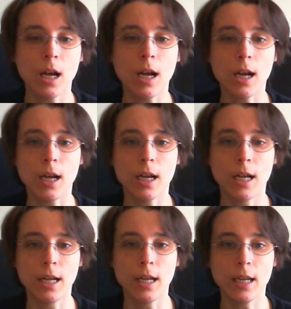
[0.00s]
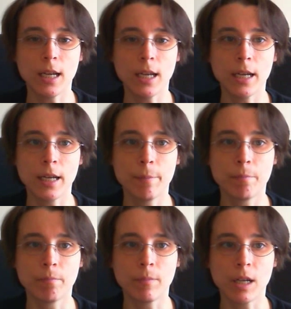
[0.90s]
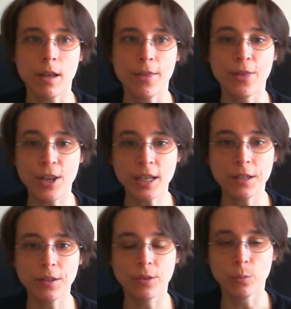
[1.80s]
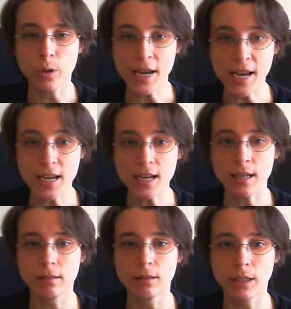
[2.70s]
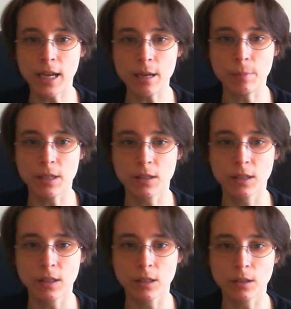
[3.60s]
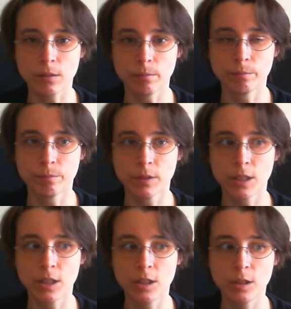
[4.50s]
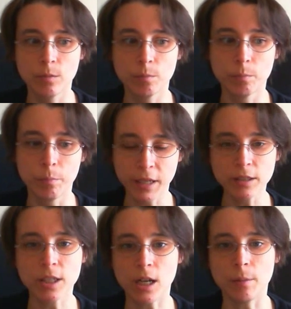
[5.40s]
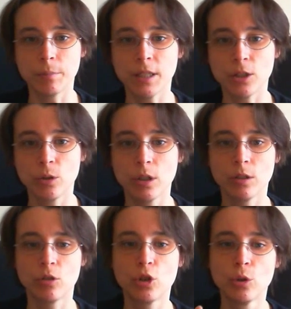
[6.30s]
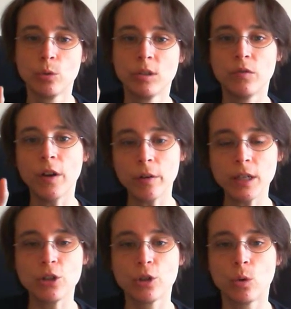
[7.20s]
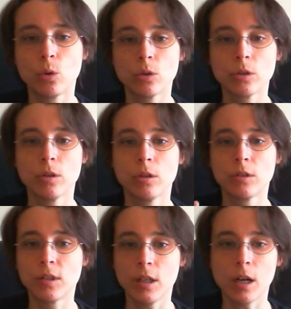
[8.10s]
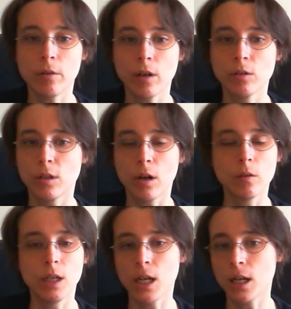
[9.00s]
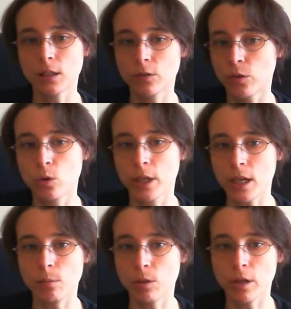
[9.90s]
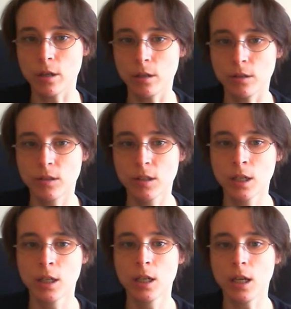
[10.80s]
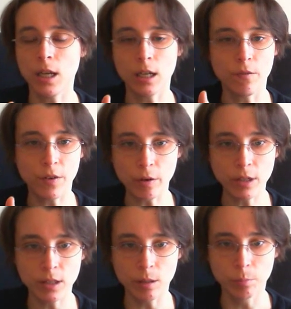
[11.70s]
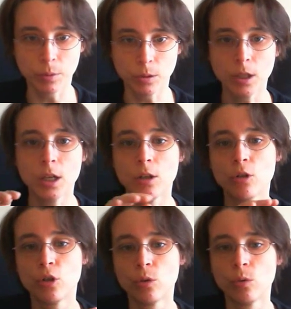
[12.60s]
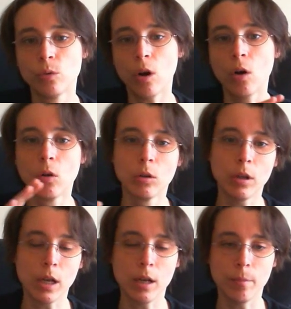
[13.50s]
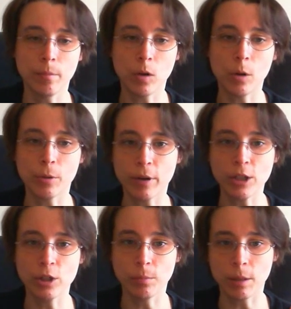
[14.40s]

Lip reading: I think the way the game is built up, that you can choose very short scenarios that only last 4 game turns and are very simple, to the whole Operation